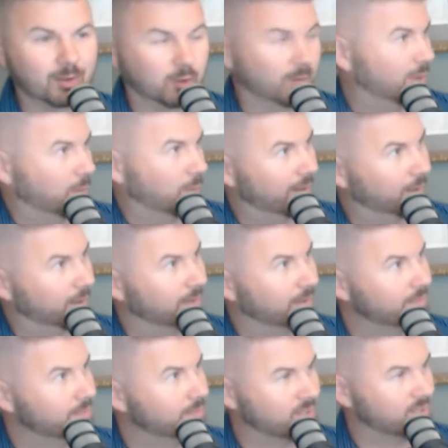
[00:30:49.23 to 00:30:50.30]
criminal record.
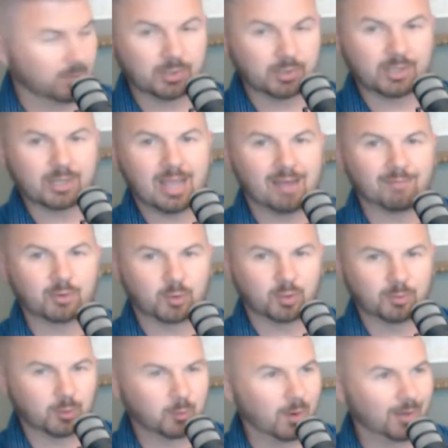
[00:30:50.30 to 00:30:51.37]
Someone can have a
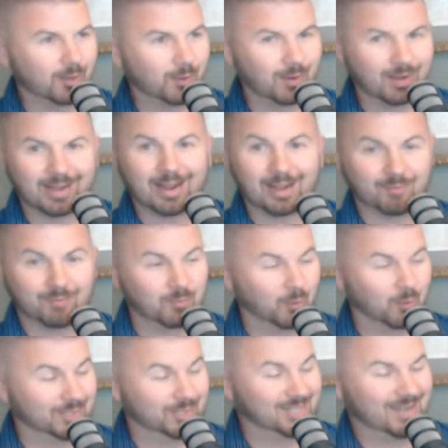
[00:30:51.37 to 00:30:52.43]
criminal record, and I even
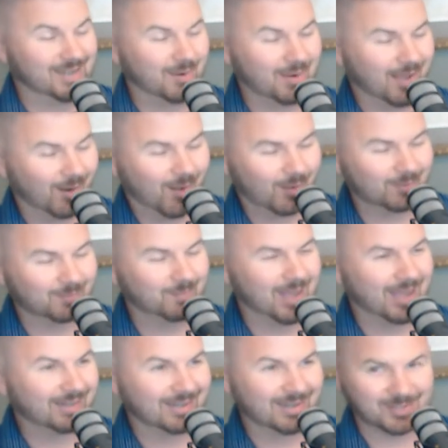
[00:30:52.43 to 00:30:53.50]
wrote this down. Not all
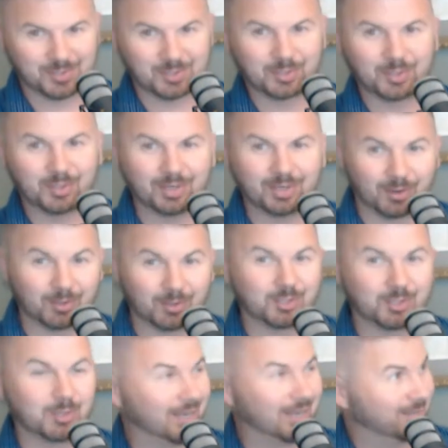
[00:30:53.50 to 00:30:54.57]
bad guys are good, and not all
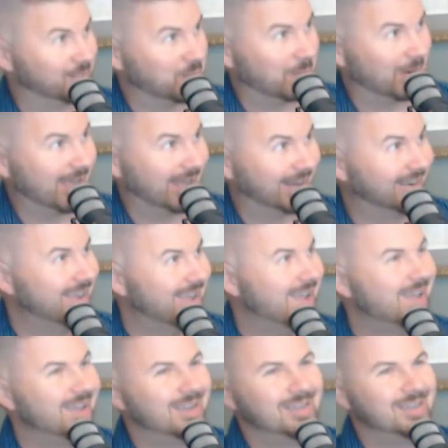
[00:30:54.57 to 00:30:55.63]
good guys are bad.
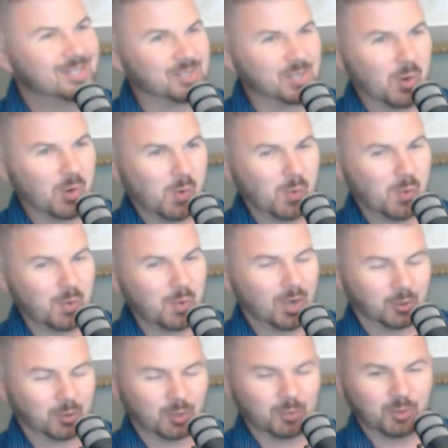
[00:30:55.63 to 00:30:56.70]
So a
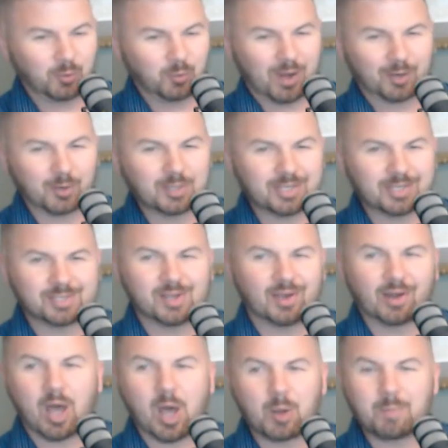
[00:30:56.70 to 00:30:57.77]
criminal record does
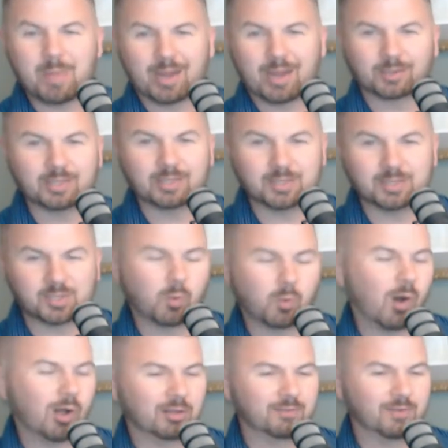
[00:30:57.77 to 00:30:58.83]
not automatically
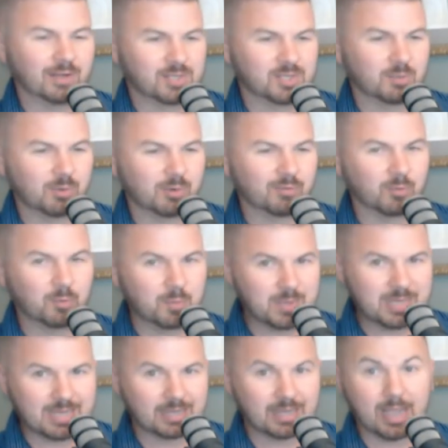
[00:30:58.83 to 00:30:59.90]
disqualify someone from
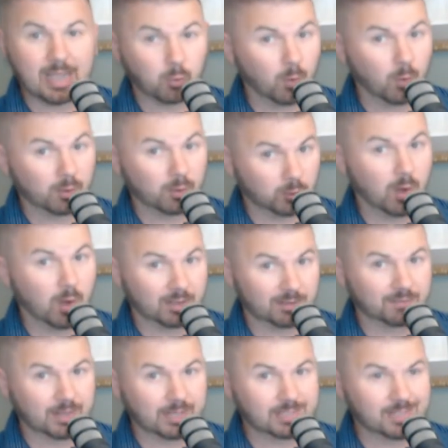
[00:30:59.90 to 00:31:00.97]
being a
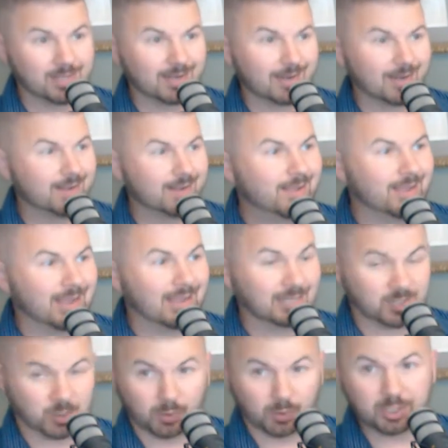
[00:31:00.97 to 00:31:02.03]
well-qualified tenant.
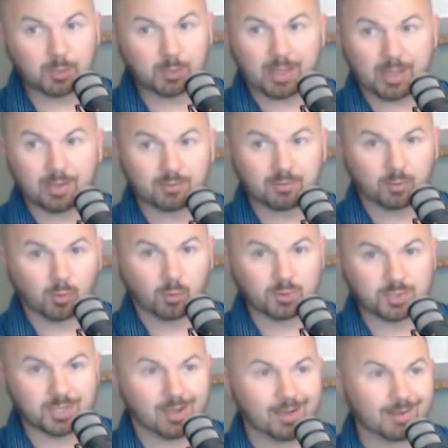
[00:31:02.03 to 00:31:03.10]
It's going to depend, of
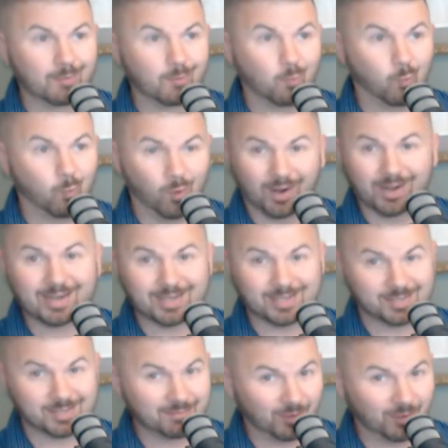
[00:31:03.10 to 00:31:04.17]
course, on what
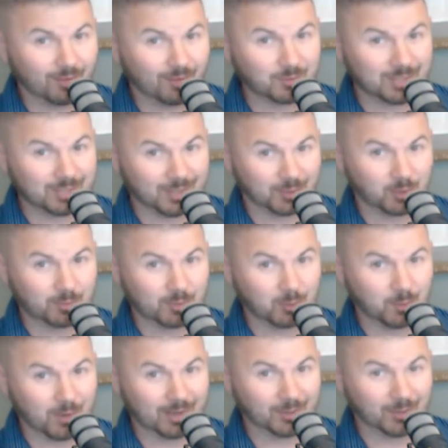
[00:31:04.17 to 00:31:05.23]
is involved with that
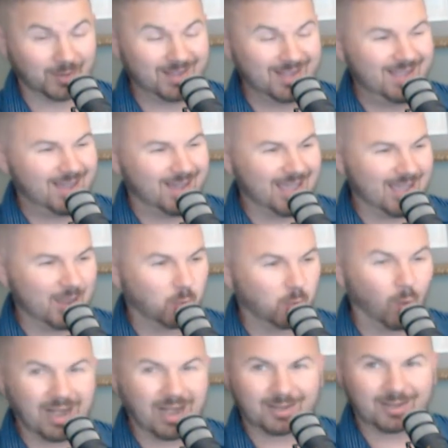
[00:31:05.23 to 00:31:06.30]
criminal record. A
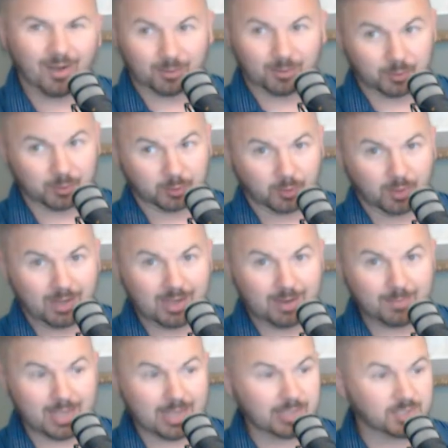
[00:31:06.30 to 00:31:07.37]
white-collar
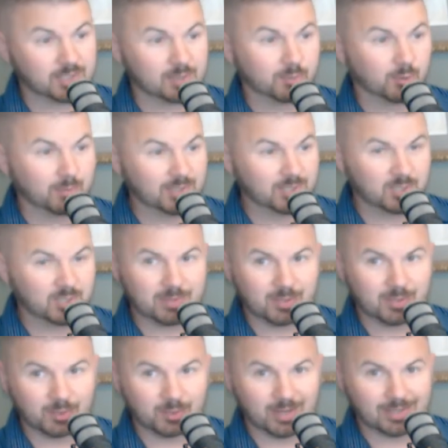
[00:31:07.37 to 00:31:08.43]
crime, a simple
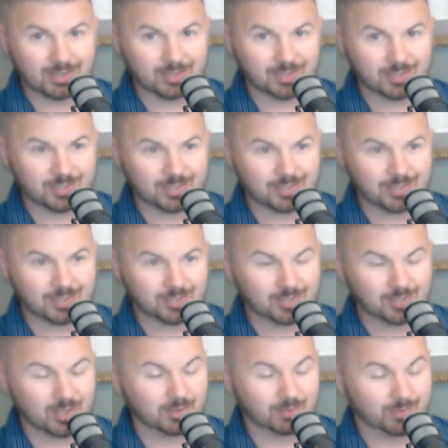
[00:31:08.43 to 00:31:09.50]
misdemeanor
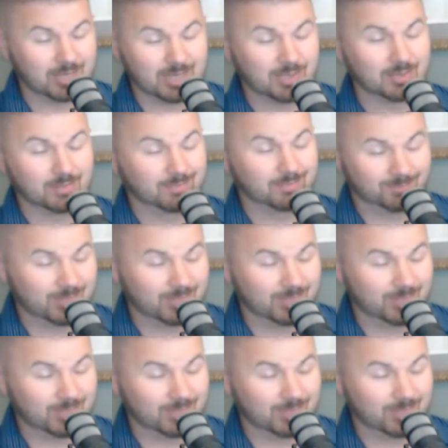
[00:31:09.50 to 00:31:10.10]
an